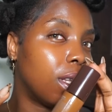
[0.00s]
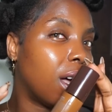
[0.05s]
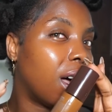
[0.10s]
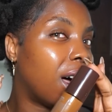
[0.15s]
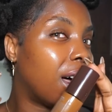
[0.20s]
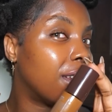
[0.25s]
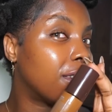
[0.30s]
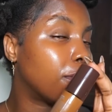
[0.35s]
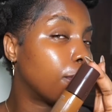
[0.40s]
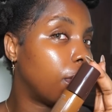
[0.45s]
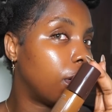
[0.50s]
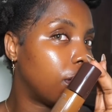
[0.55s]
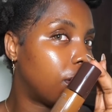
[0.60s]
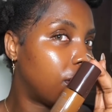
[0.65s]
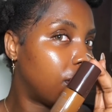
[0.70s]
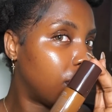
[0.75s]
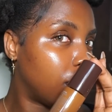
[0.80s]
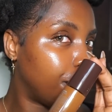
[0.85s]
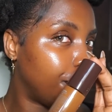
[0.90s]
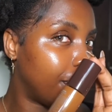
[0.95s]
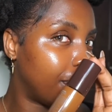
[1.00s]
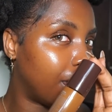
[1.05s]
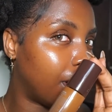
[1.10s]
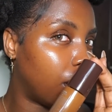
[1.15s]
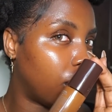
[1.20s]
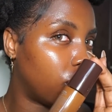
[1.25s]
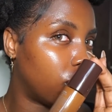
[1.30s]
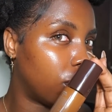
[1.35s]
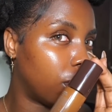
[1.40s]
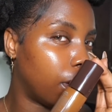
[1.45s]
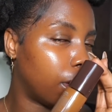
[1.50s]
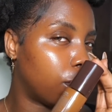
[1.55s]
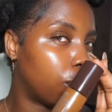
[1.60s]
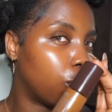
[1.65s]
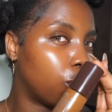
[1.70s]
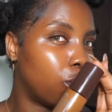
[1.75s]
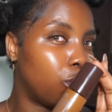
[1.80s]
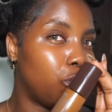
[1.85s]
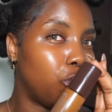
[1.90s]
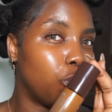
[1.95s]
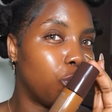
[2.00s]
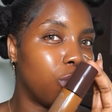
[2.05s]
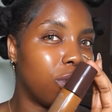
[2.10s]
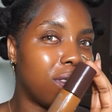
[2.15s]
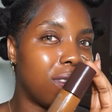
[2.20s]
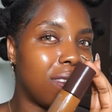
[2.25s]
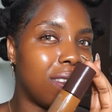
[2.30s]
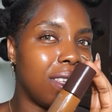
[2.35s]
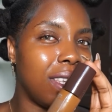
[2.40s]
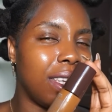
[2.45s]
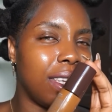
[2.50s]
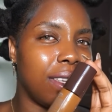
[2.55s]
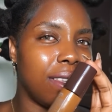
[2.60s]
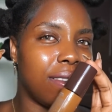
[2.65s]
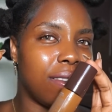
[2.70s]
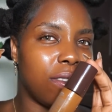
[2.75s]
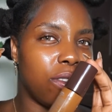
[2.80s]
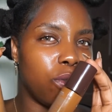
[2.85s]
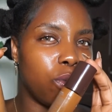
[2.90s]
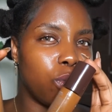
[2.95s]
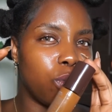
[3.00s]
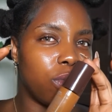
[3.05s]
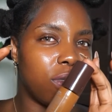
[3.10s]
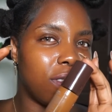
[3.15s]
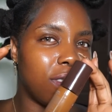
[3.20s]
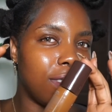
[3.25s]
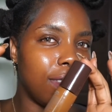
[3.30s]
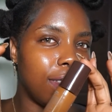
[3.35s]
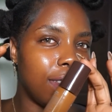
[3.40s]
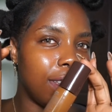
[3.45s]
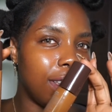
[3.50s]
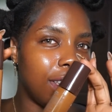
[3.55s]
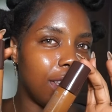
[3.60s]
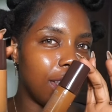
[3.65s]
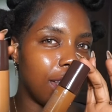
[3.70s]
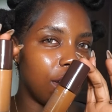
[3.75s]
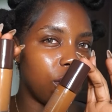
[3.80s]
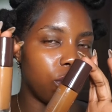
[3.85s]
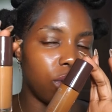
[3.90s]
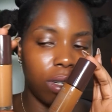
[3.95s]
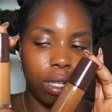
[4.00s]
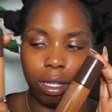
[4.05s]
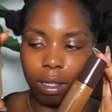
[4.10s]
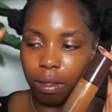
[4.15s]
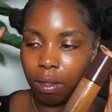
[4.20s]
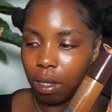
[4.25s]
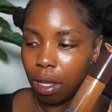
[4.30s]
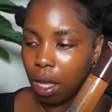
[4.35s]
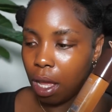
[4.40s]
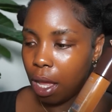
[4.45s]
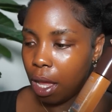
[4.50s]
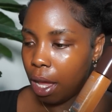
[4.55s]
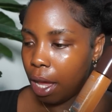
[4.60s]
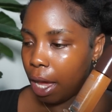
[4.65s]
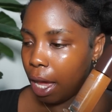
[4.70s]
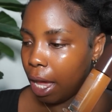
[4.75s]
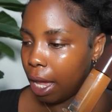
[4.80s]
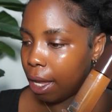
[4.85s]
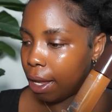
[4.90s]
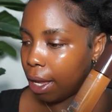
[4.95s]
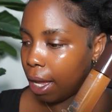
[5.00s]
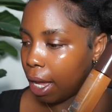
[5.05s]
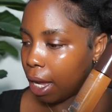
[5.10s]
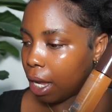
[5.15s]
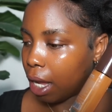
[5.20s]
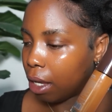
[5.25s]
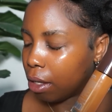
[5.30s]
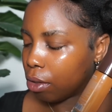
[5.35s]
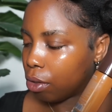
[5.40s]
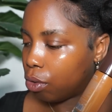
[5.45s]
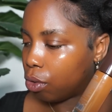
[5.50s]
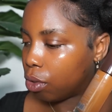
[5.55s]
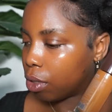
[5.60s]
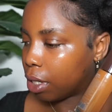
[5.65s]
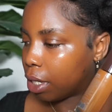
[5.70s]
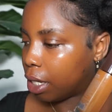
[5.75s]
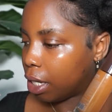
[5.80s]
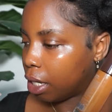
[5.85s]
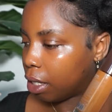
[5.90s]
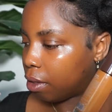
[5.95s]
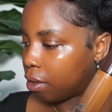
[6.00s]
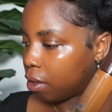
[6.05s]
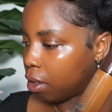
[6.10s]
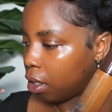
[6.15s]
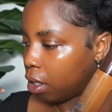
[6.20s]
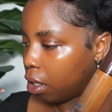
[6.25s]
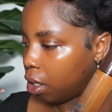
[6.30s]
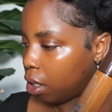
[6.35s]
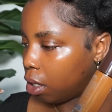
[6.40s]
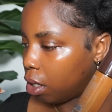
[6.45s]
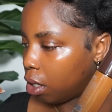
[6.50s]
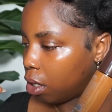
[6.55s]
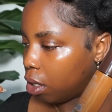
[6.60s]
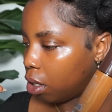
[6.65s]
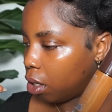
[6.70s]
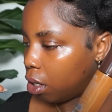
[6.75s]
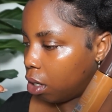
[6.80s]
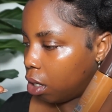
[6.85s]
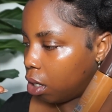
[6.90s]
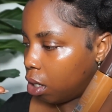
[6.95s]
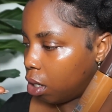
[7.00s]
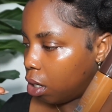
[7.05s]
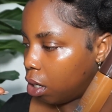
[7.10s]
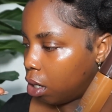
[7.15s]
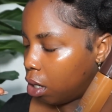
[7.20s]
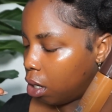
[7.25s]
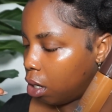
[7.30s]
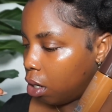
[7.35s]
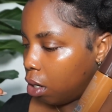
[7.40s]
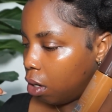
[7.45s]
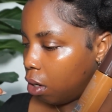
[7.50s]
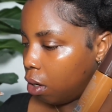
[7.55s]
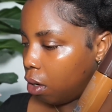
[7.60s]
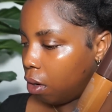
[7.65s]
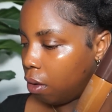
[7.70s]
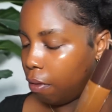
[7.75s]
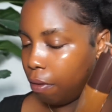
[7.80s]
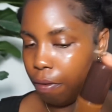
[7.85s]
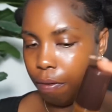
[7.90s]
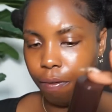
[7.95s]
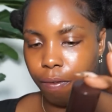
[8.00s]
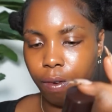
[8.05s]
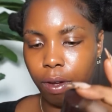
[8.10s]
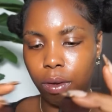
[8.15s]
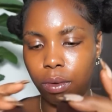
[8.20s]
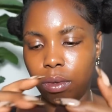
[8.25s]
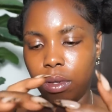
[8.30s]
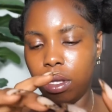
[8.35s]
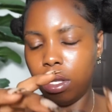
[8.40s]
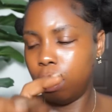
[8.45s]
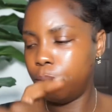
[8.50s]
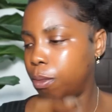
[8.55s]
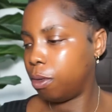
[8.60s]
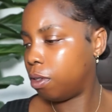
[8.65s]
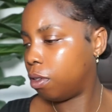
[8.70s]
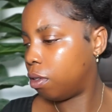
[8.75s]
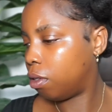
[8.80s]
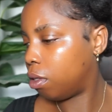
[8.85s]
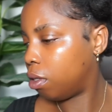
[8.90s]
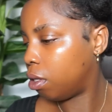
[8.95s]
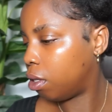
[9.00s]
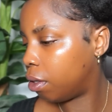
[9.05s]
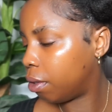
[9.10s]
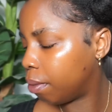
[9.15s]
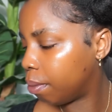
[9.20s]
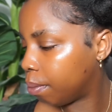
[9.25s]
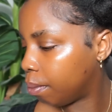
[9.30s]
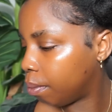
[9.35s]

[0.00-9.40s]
that has my similar undertone, you will see it. You will see the yellowness. I can't go get a foundation. Let me see.